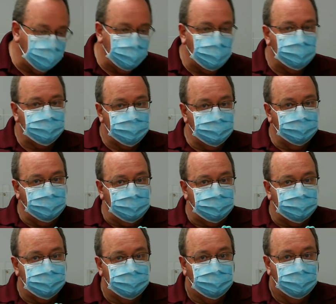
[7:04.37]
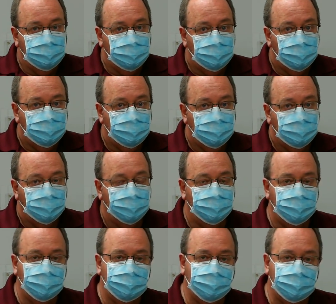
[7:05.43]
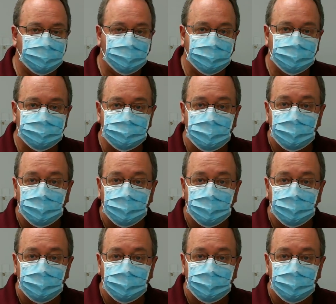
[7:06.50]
about 2 minutes, then it is